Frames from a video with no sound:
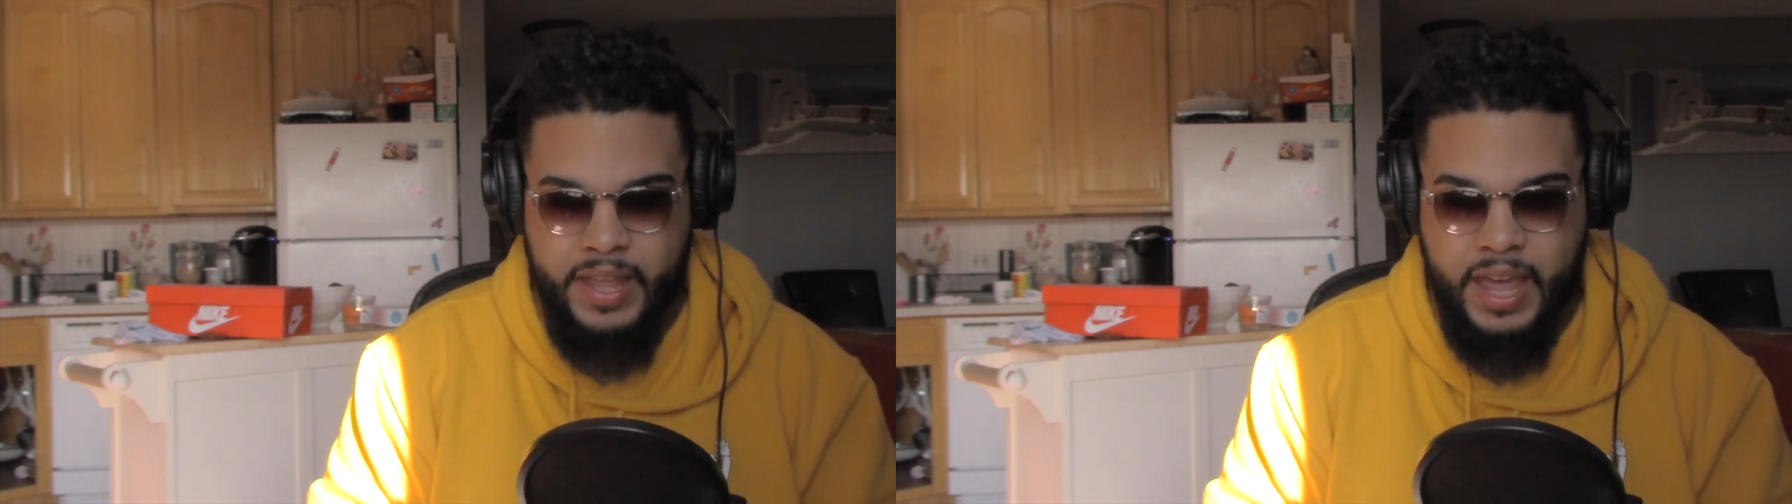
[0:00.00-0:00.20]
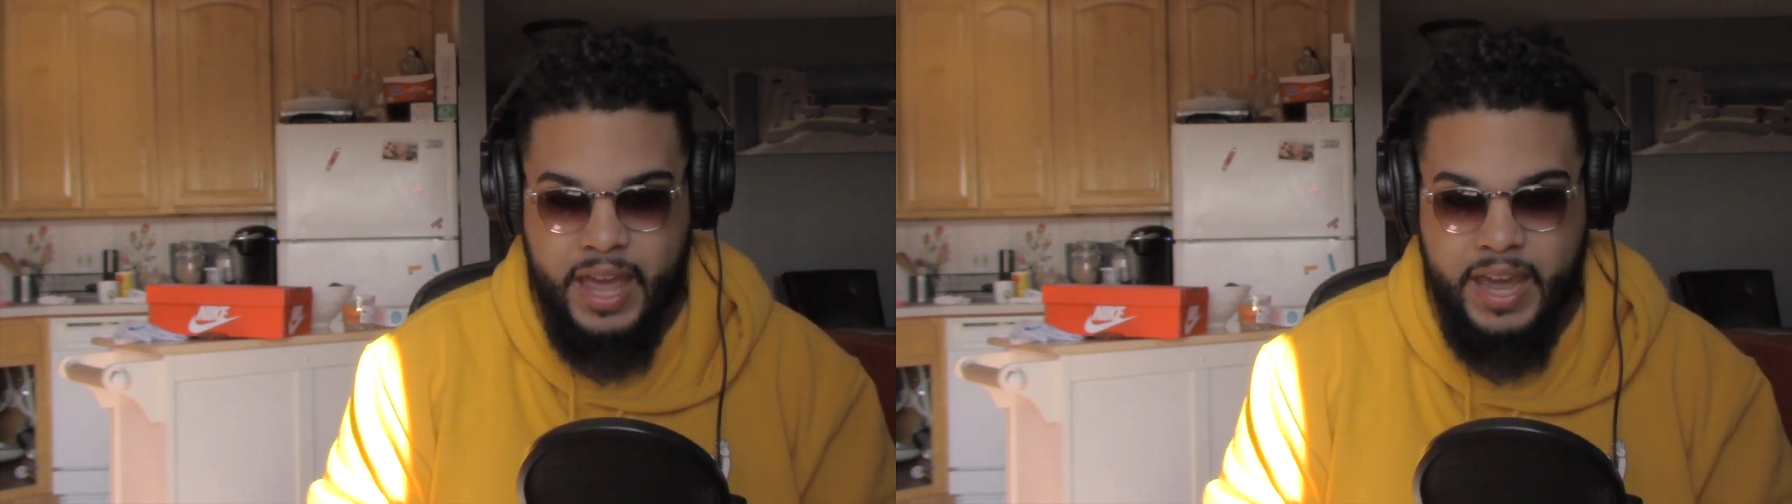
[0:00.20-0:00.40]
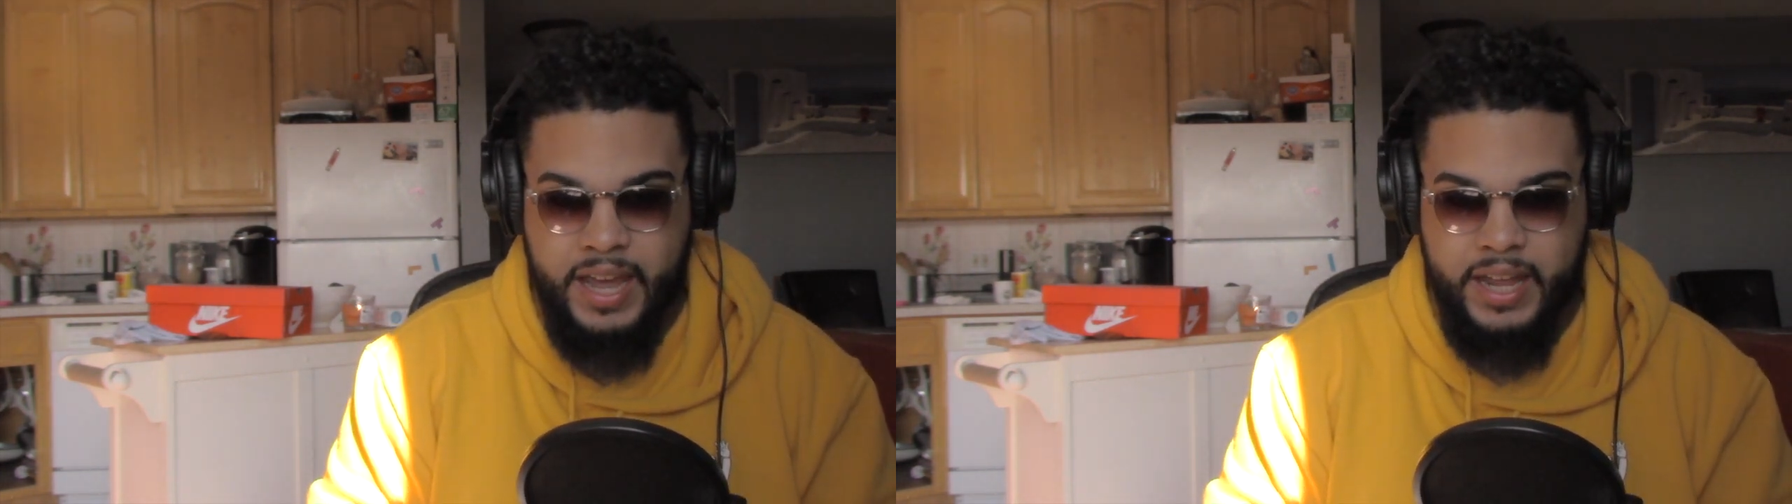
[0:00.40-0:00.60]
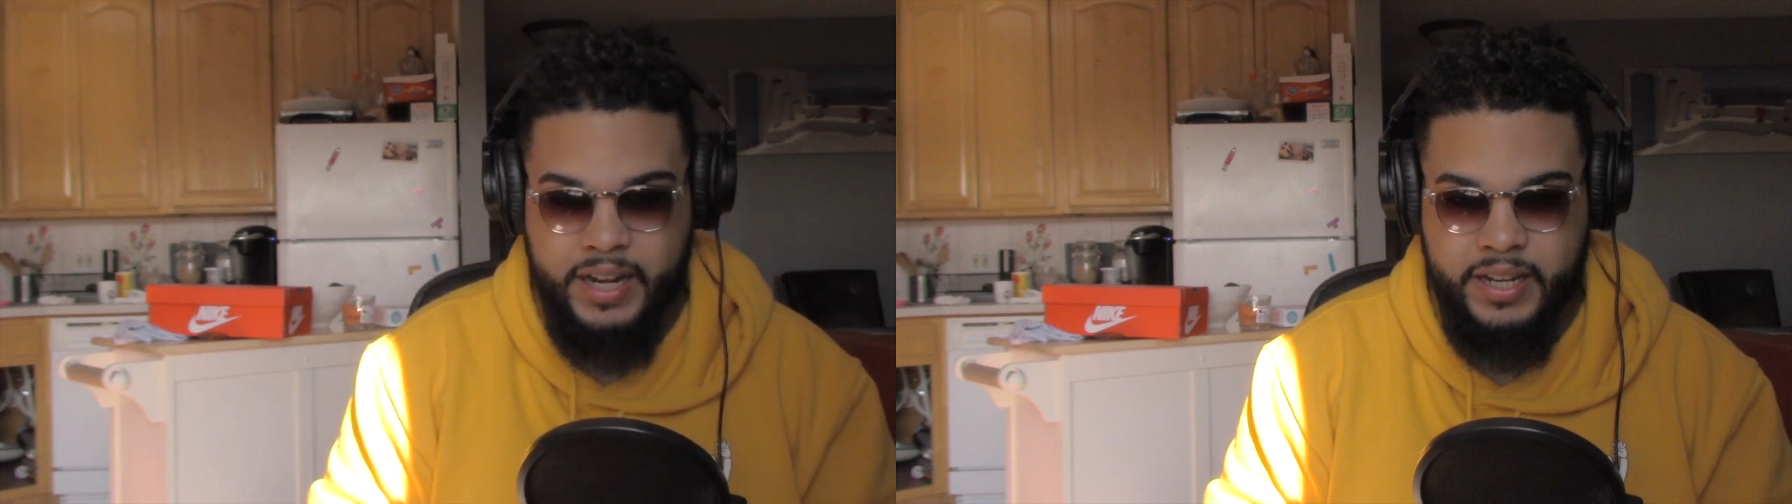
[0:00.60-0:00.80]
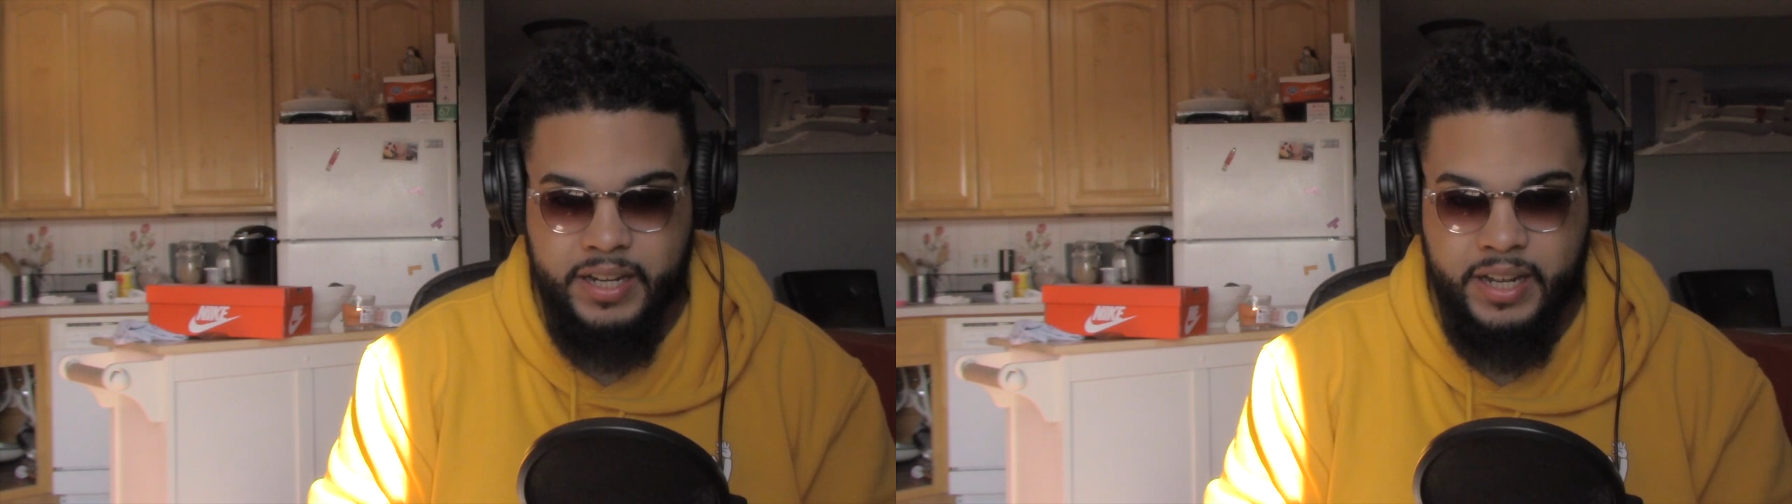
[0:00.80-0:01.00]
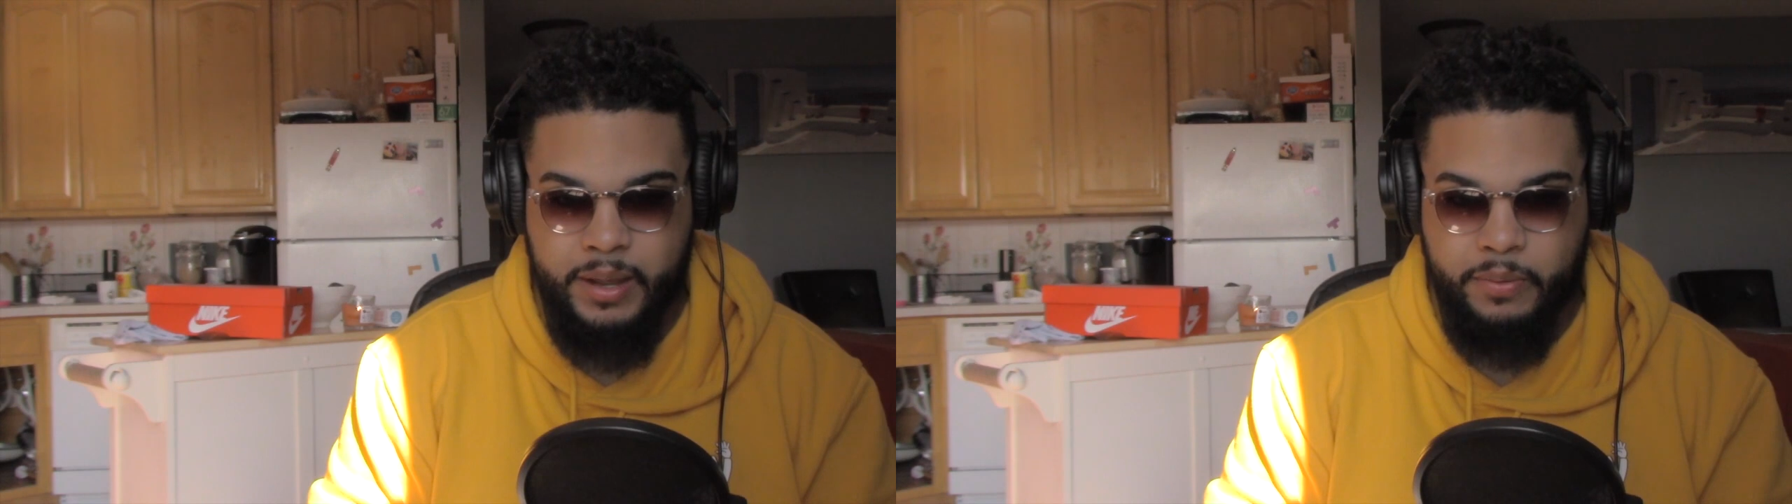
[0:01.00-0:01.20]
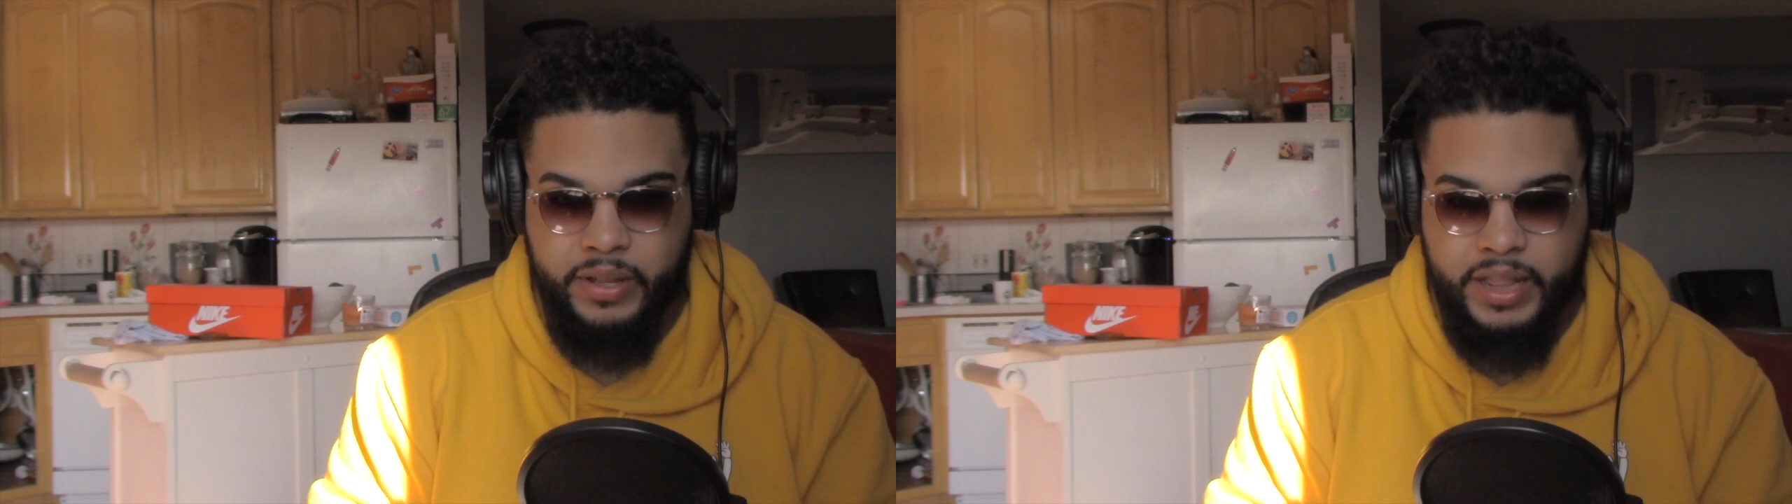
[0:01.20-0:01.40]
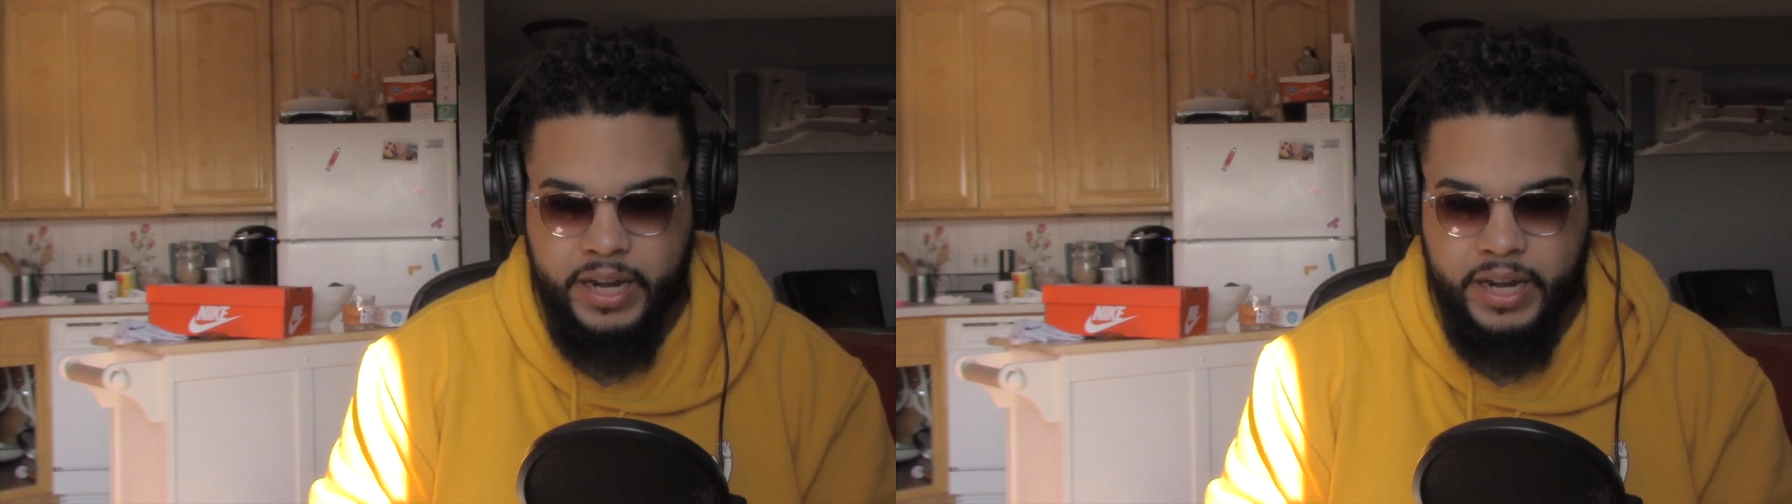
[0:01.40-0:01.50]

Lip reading: And then